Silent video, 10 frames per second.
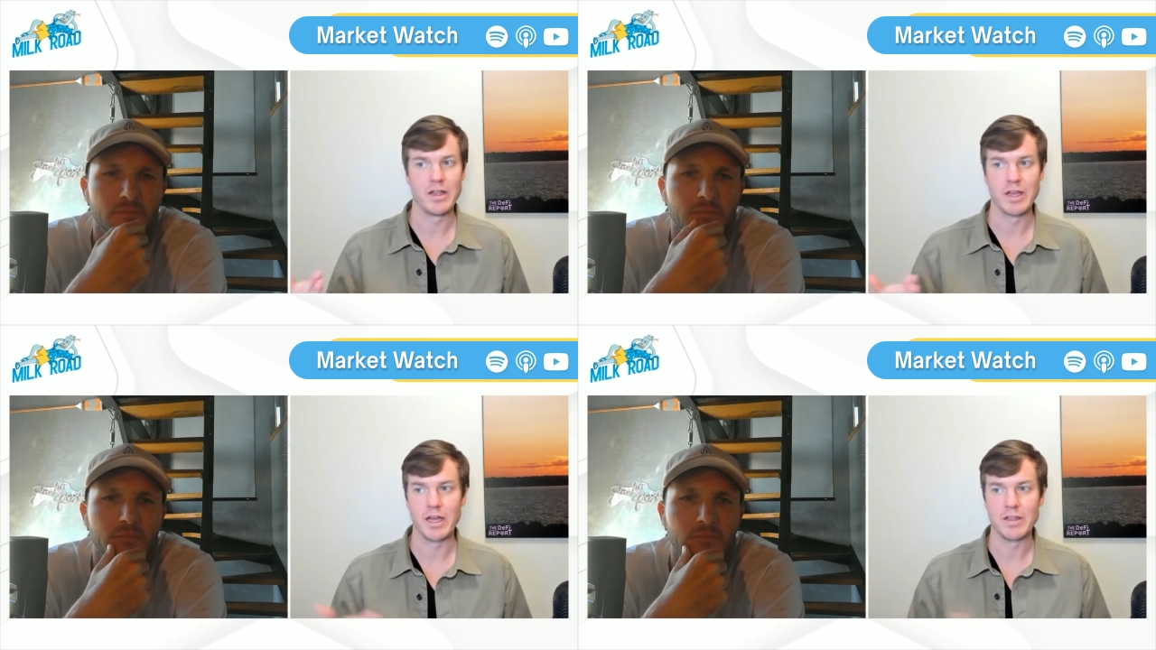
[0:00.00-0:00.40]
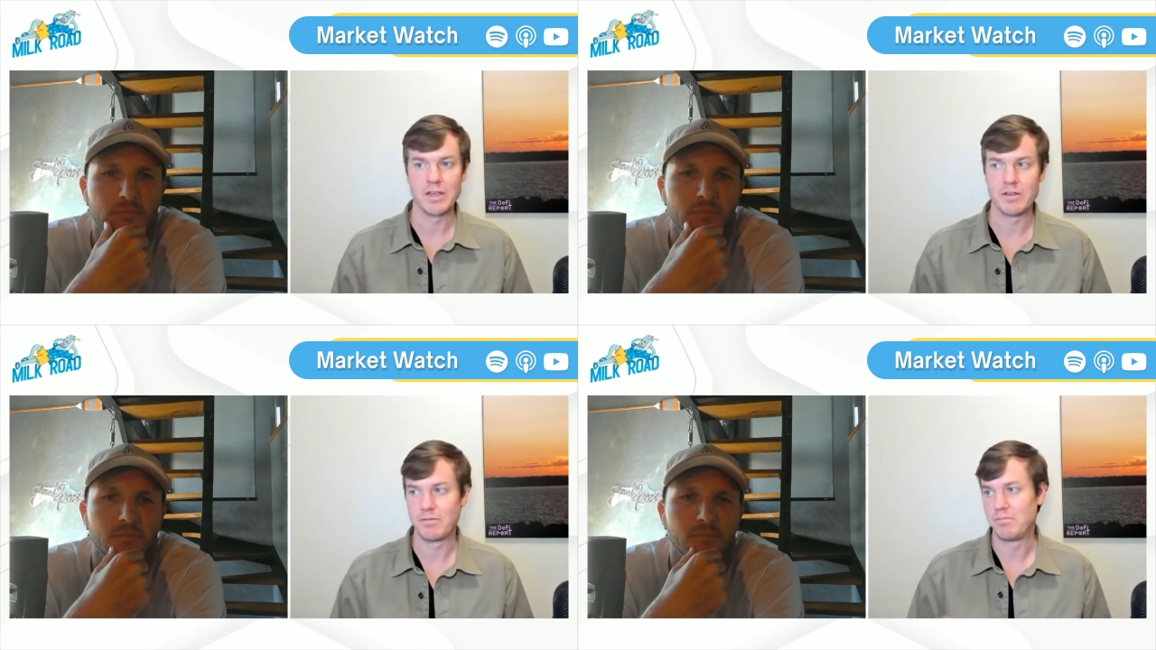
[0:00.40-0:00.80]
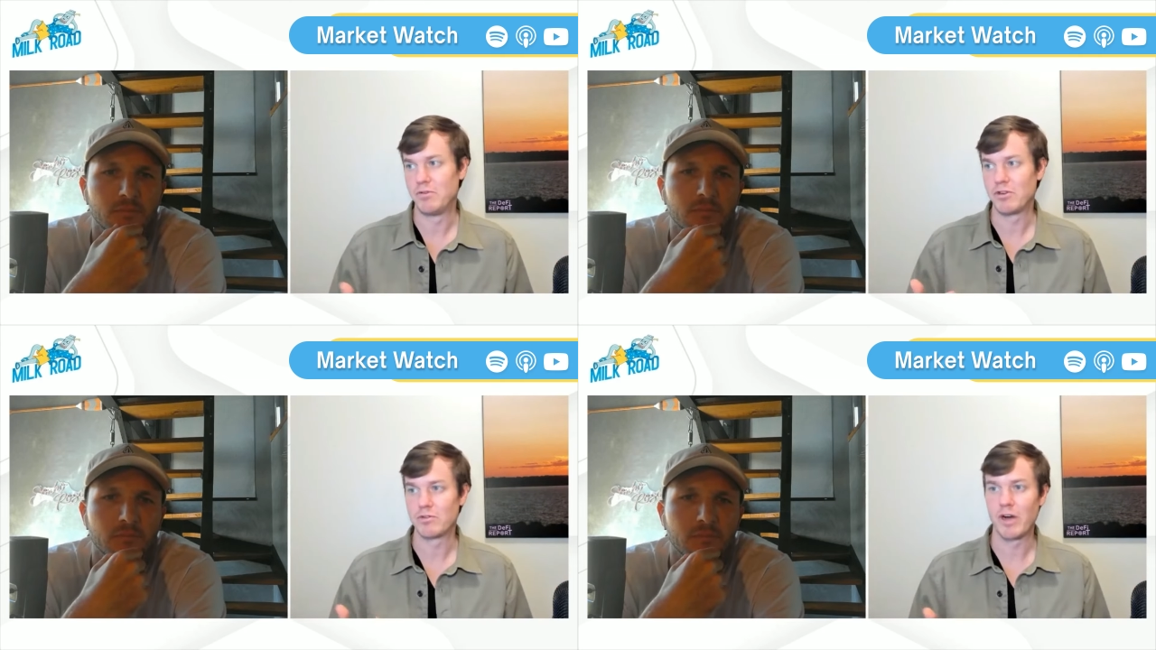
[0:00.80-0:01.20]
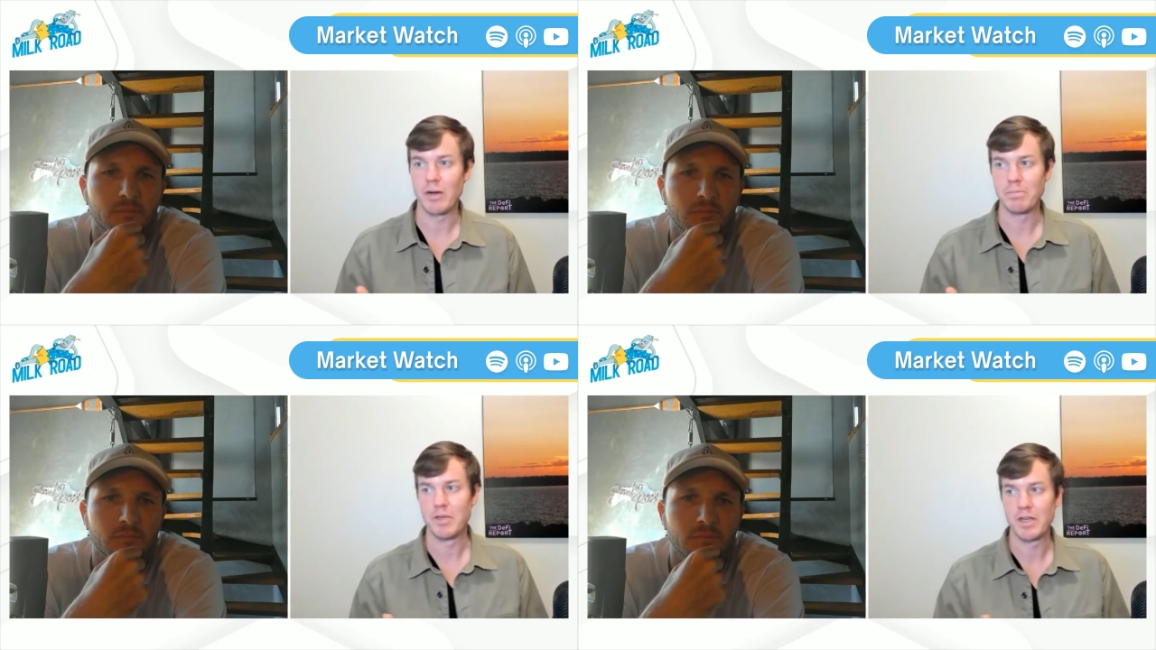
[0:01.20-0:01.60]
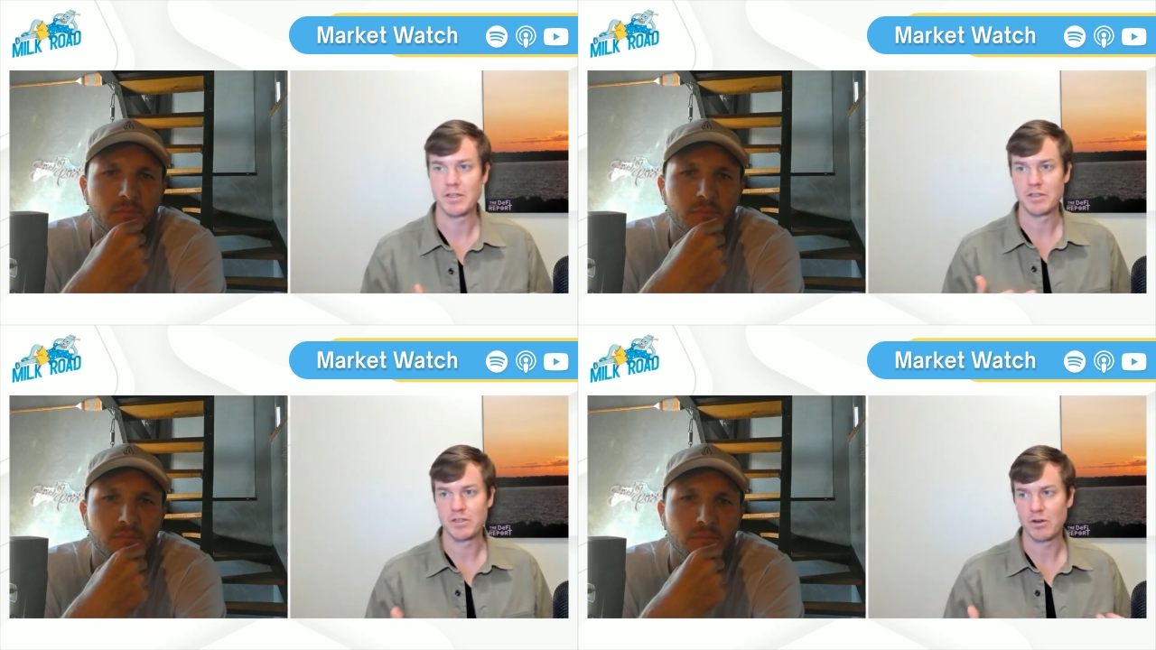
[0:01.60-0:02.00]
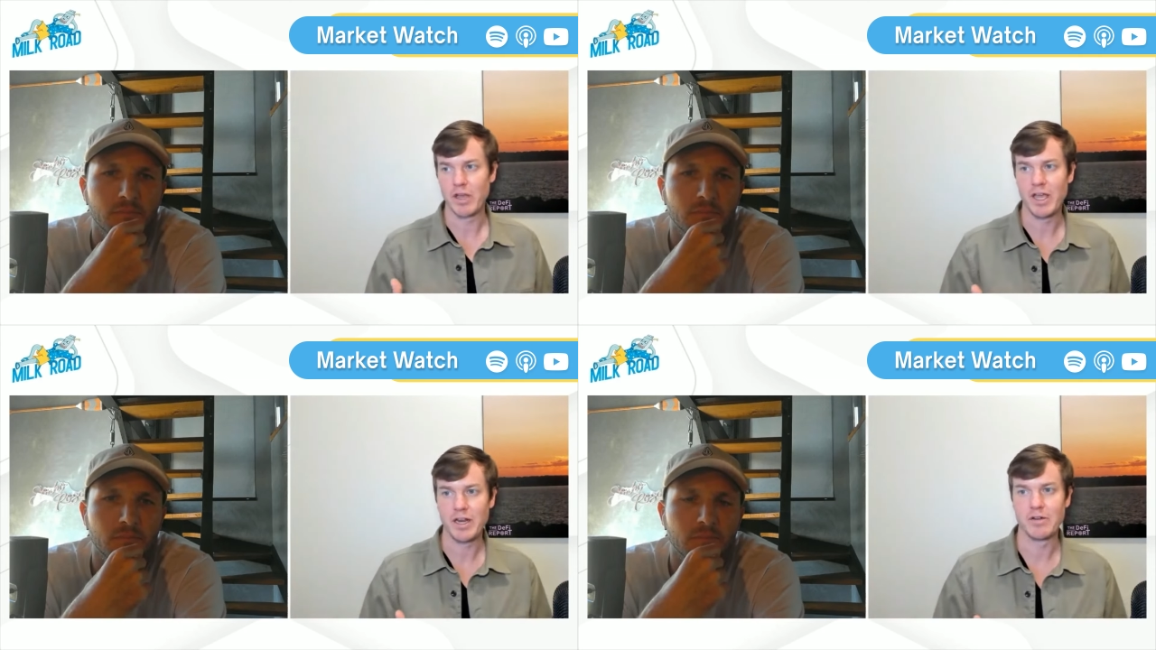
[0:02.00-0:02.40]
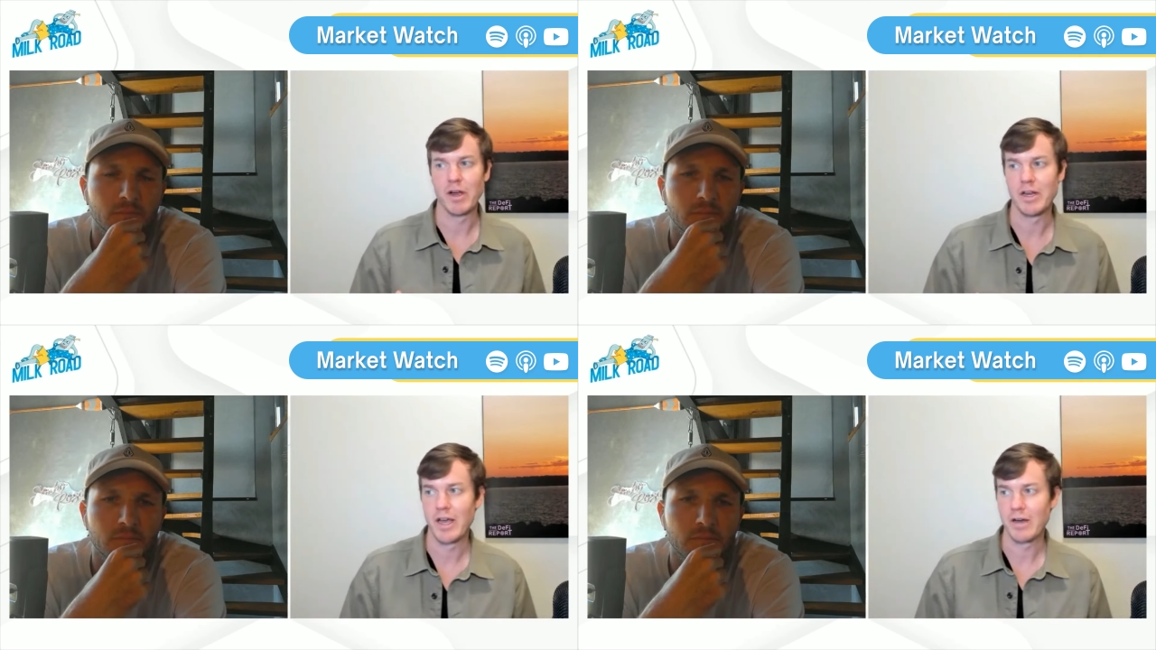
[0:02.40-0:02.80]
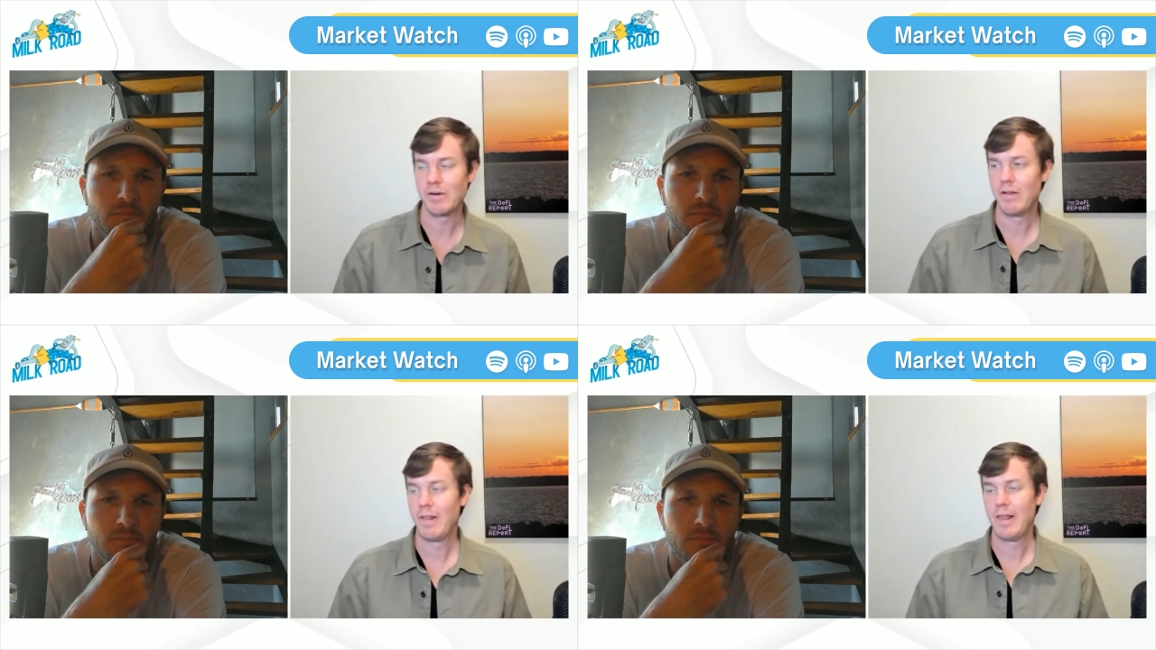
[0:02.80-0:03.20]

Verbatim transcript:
Speaker 1: like, I think Uniswap, because it's so hated right now